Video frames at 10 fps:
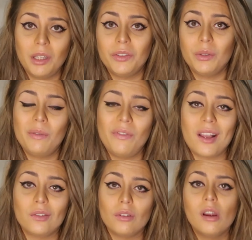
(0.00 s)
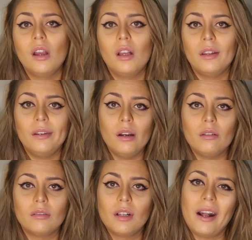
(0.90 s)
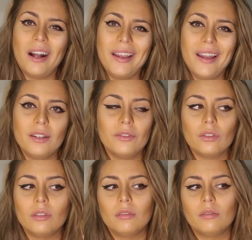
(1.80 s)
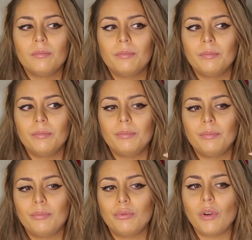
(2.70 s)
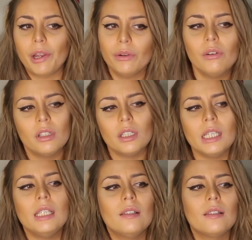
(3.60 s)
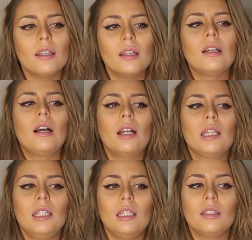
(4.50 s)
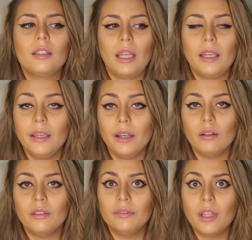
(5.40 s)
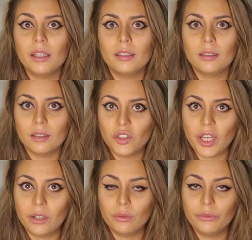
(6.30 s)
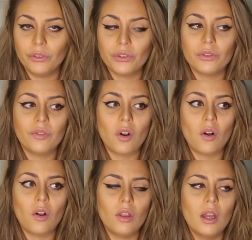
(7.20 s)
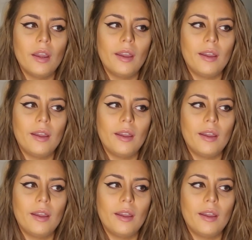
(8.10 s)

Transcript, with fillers: let's do it faster. No, I have certain priorities that I needed to take care of, like the channel first of all,